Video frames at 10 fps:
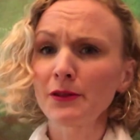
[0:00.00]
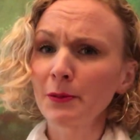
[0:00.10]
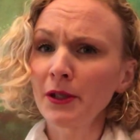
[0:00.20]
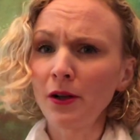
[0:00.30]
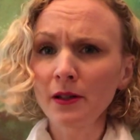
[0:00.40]

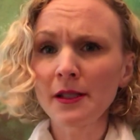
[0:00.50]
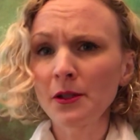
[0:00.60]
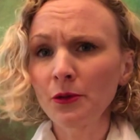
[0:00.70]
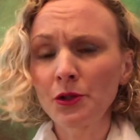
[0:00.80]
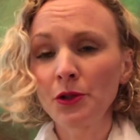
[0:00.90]
but
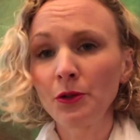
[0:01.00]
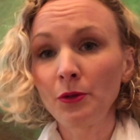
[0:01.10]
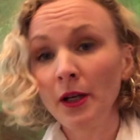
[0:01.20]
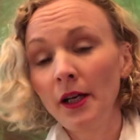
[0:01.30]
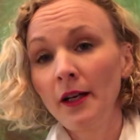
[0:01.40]
also
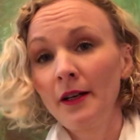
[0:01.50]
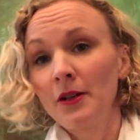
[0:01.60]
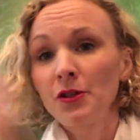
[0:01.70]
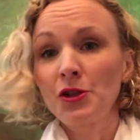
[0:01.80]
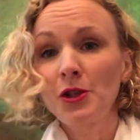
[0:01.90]
to
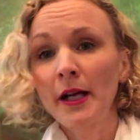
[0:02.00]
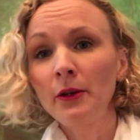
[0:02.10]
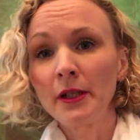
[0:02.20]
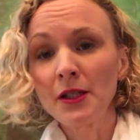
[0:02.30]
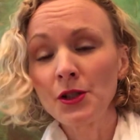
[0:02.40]

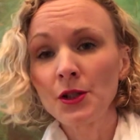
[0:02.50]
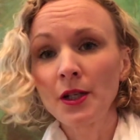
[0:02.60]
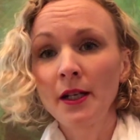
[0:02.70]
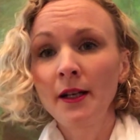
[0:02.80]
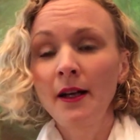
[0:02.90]

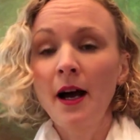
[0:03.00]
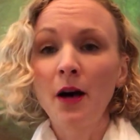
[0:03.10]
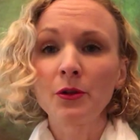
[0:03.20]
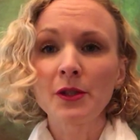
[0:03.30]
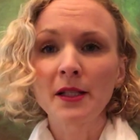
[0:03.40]
cherish
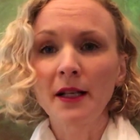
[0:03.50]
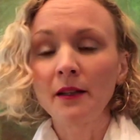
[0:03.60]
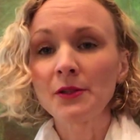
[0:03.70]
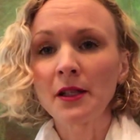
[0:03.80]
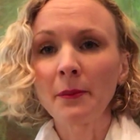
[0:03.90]

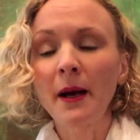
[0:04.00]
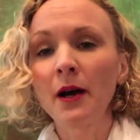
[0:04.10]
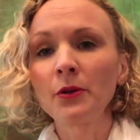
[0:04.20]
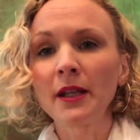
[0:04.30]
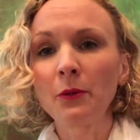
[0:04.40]
ourselves and the
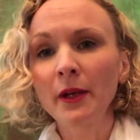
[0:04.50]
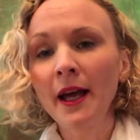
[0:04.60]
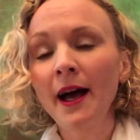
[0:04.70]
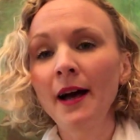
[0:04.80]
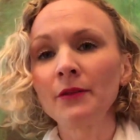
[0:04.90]
power that we
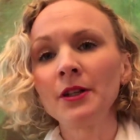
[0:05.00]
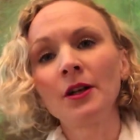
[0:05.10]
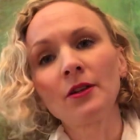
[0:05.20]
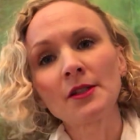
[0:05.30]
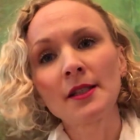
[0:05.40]
have, and
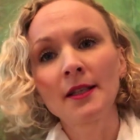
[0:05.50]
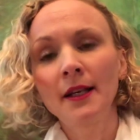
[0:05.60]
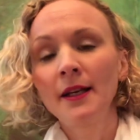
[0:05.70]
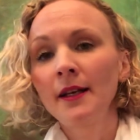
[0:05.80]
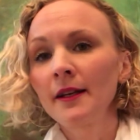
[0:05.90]
not
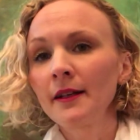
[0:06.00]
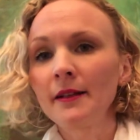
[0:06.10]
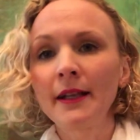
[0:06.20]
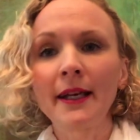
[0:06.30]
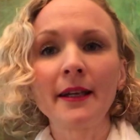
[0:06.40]

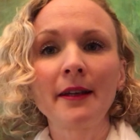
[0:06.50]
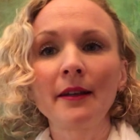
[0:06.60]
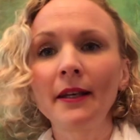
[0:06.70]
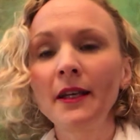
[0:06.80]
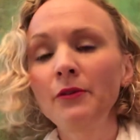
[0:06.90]
like
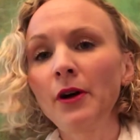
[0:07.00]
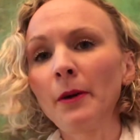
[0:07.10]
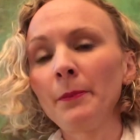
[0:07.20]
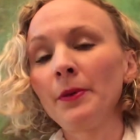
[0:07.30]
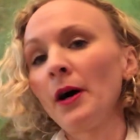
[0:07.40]
give
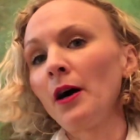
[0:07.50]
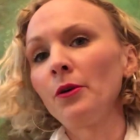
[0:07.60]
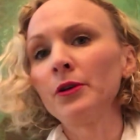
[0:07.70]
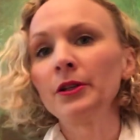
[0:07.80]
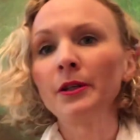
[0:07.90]
up
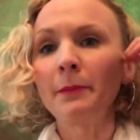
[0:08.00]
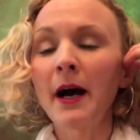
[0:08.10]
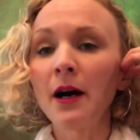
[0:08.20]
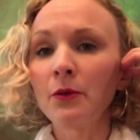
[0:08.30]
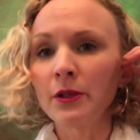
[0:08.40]
our
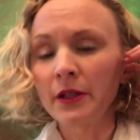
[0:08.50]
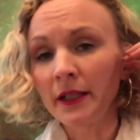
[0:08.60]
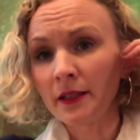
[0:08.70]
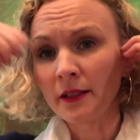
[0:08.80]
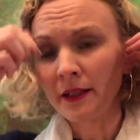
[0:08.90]
power
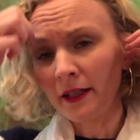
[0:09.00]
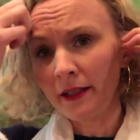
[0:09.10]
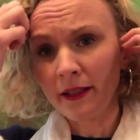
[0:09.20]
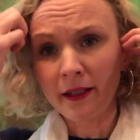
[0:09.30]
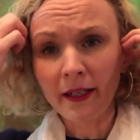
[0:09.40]
and
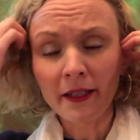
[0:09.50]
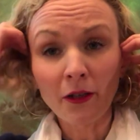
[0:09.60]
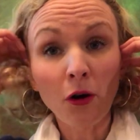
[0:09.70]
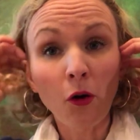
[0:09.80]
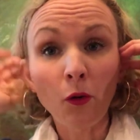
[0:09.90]

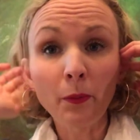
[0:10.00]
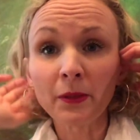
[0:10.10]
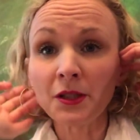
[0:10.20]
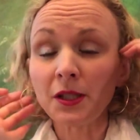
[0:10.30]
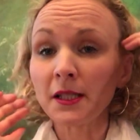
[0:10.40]
our hope
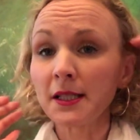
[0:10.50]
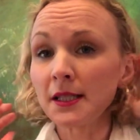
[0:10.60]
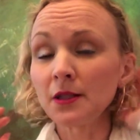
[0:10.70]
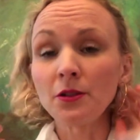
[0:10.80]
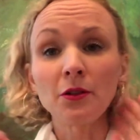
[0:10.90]
and
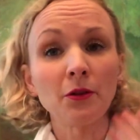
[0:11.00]
just